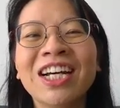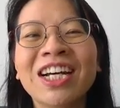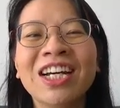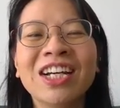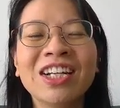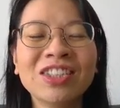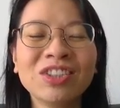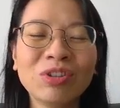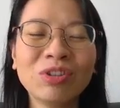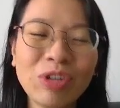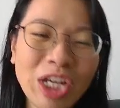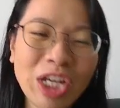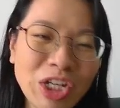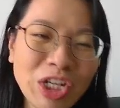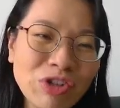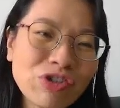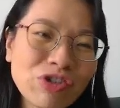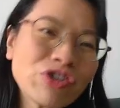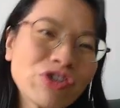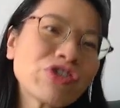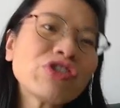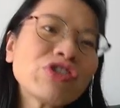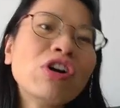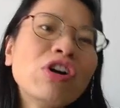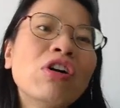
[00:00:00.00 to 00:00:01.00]
So in
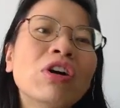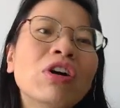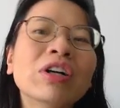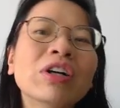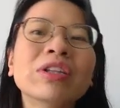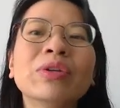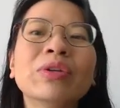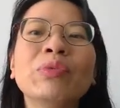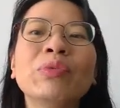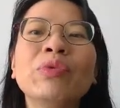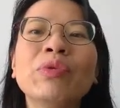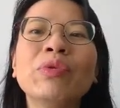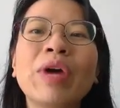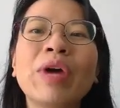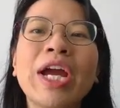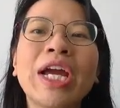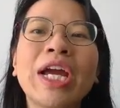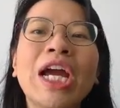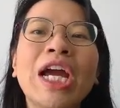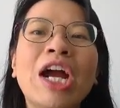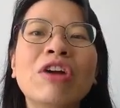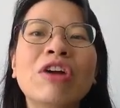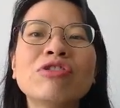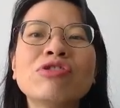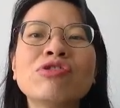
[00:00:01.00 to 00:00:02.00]
short, we will
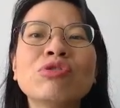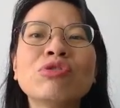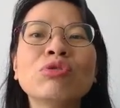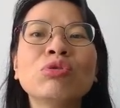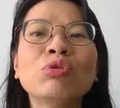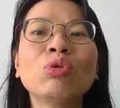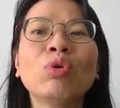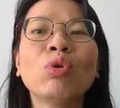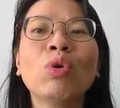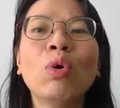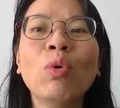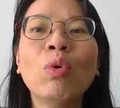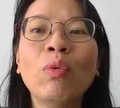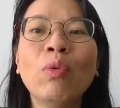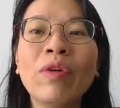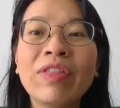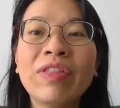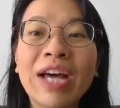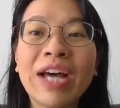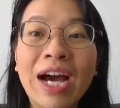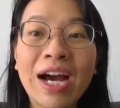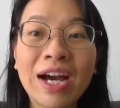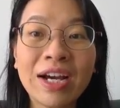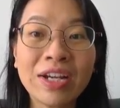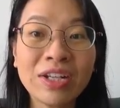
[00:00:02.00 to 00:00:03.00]
encourage you to go with
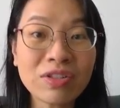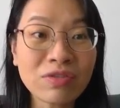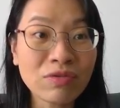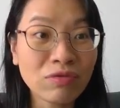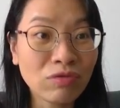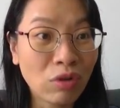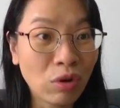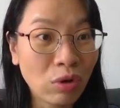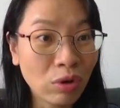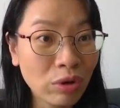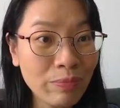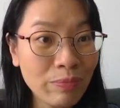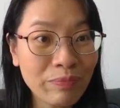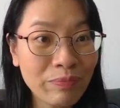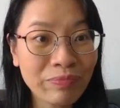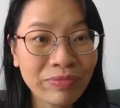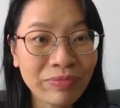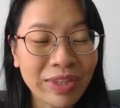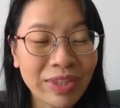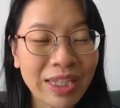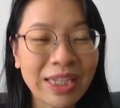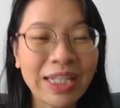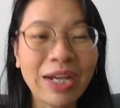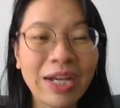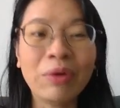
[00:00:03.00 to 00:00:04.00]
highest volume.
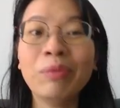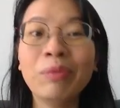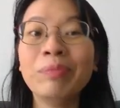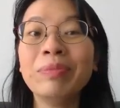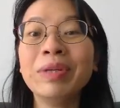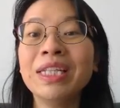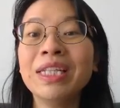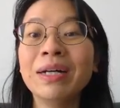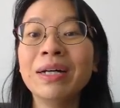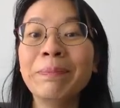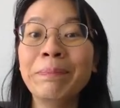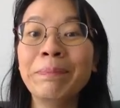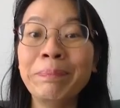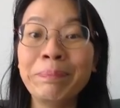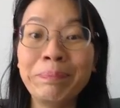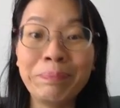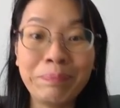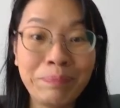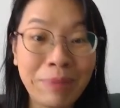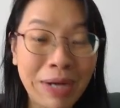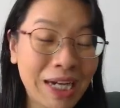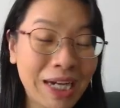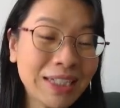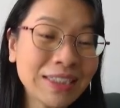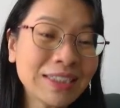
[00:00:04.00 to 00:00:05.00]
That will be the
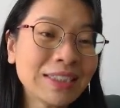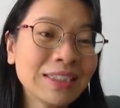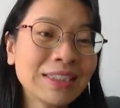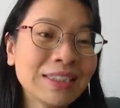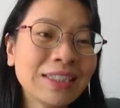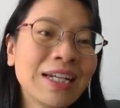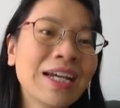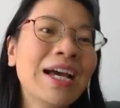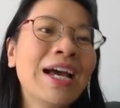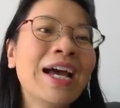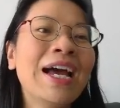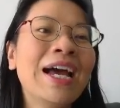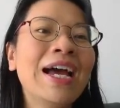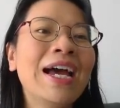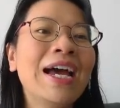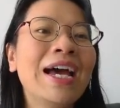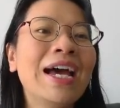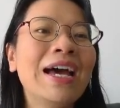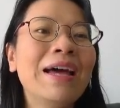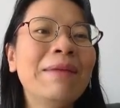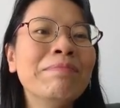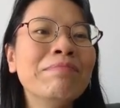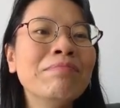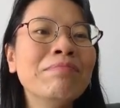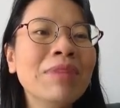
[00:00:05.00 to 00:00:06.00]
best.
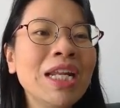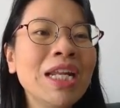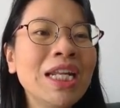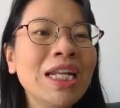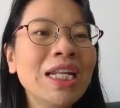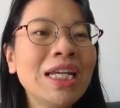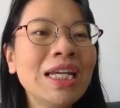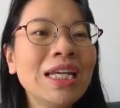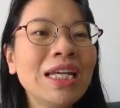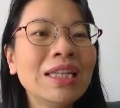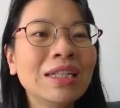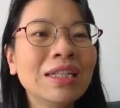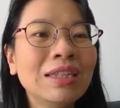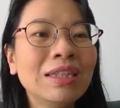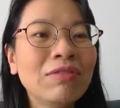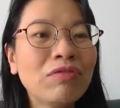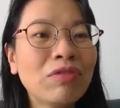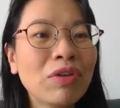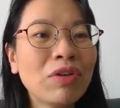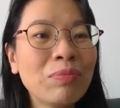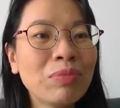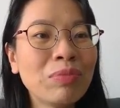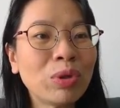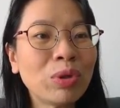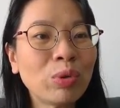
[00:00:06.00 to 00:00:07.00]
And mainly the
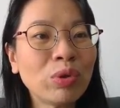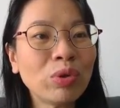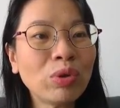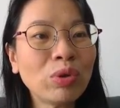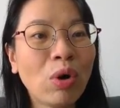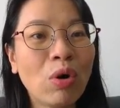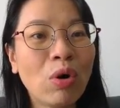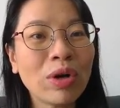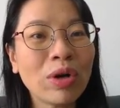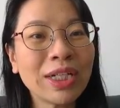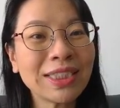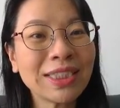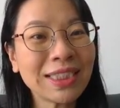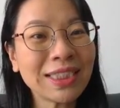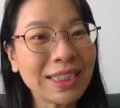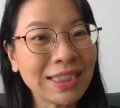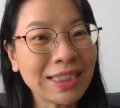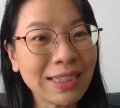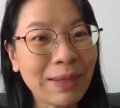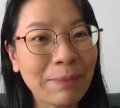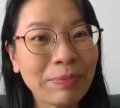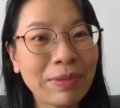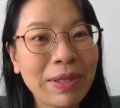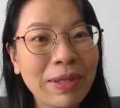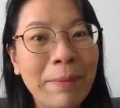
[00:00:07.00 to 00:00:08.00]
difference between August and
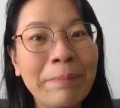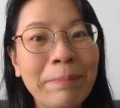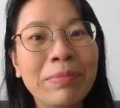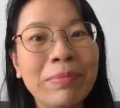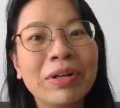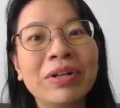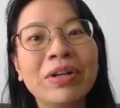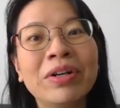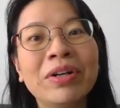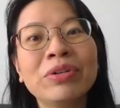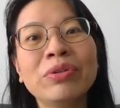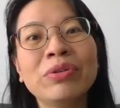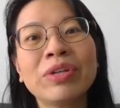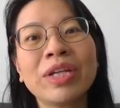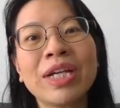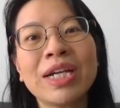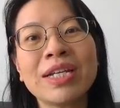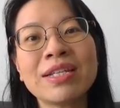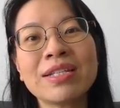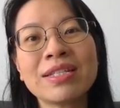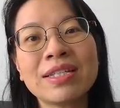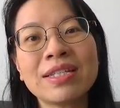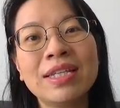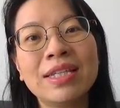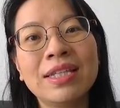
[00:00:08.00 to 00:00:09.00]
September, you can
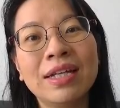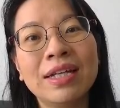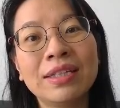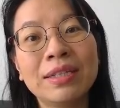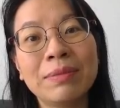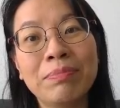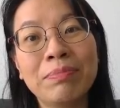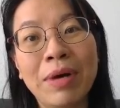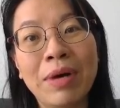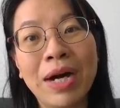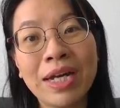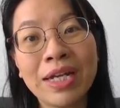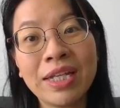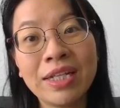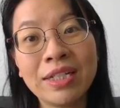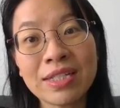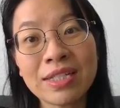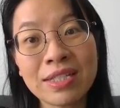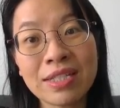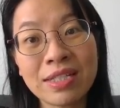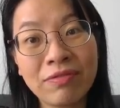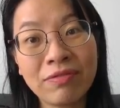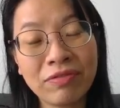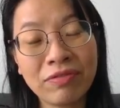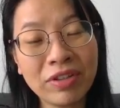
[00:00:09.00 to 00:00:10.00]
see that the buyer
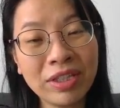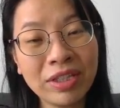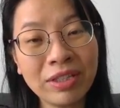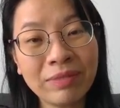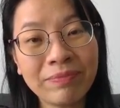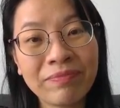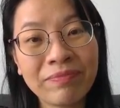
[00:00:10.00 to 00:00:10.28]
is different.